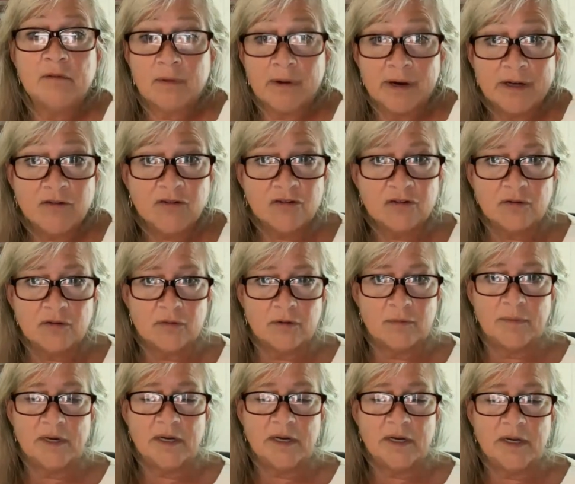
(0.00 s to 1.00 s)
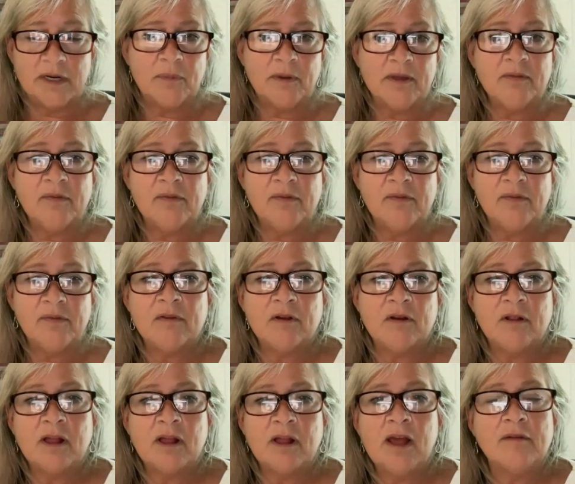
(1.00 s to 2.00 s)
have grandchildren because Ben saved
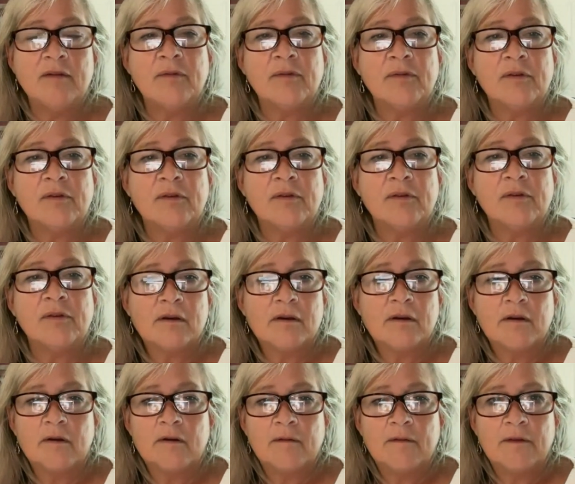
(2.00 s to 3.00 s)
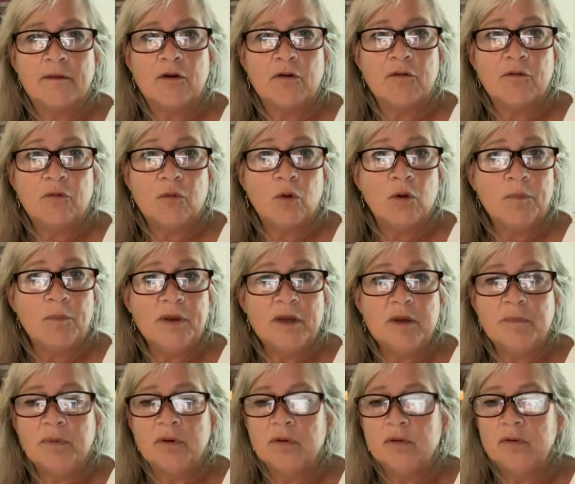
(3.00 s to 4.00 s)
their lives. There are 4
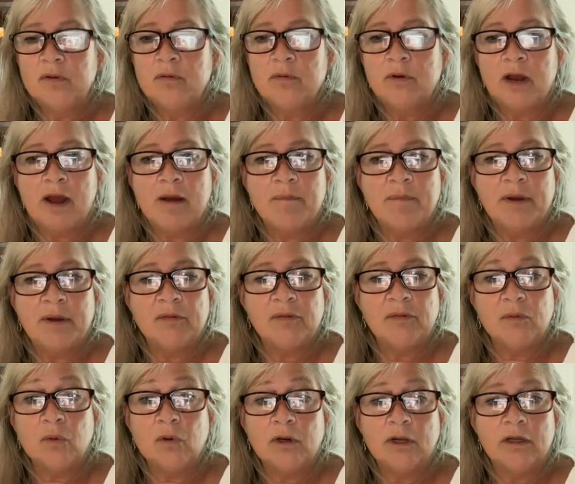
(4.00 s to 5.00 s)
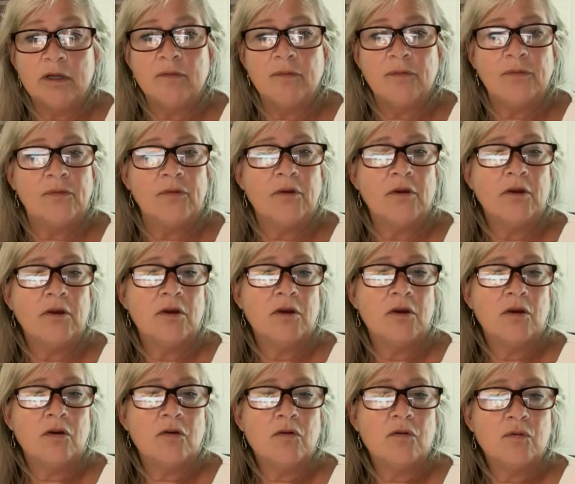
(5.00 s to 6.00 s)
people who got Ben's organs
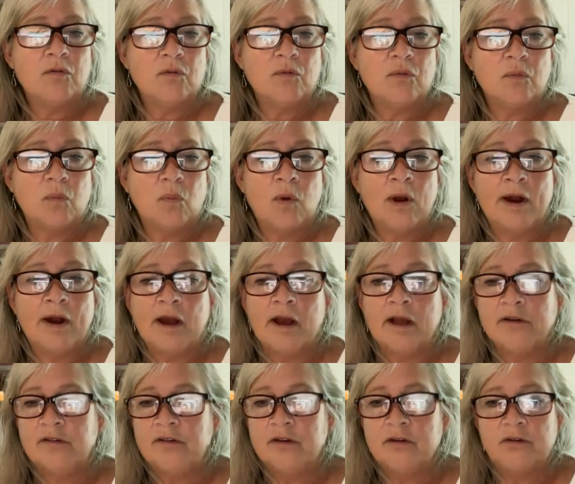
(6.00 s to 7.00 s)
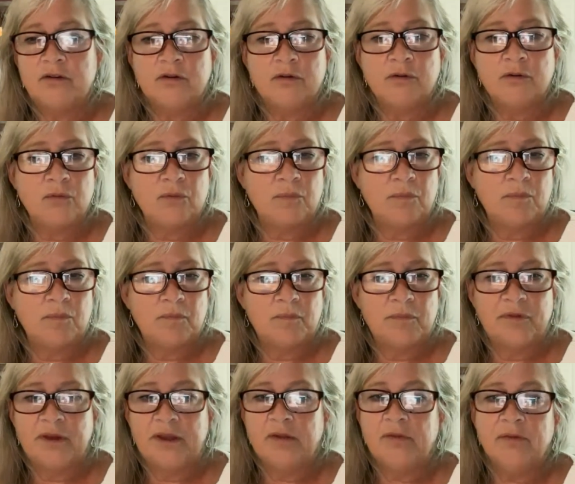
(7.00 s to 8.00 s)
who went on to do
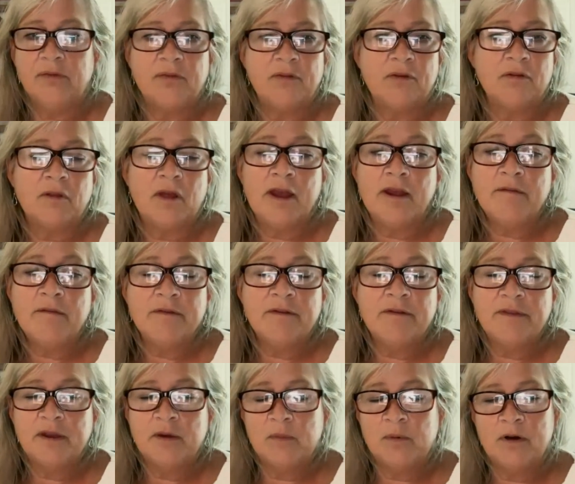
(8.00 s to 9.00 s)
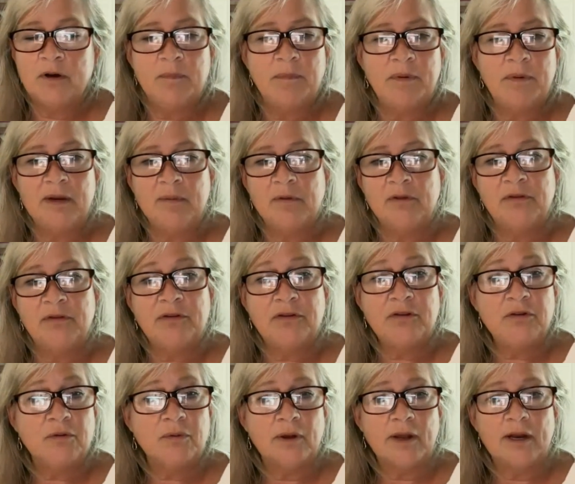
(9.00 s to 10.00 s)
things in their life that they wouldn't have been able to
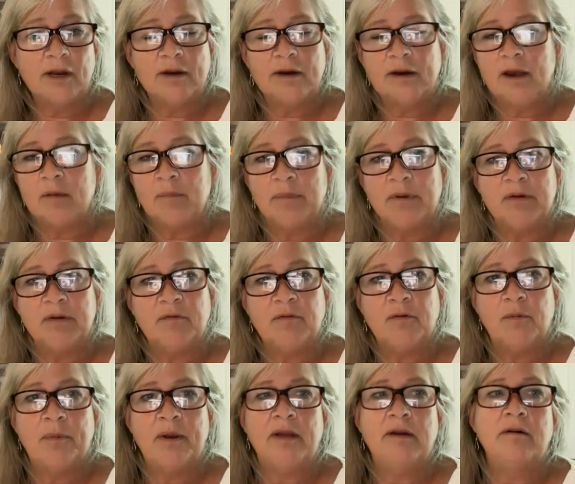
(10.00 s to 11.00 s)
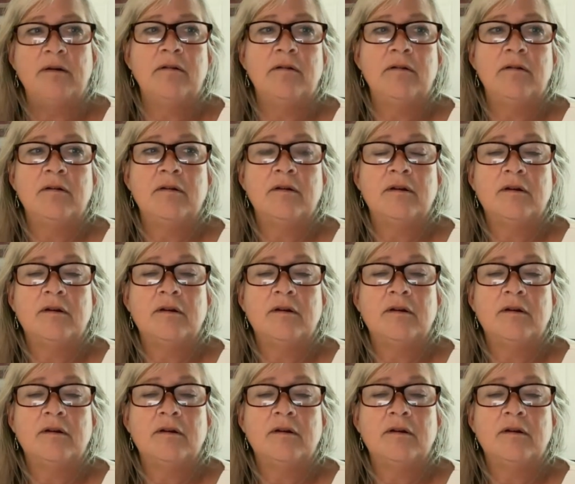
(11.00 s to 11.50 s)
do had it not been for Ben.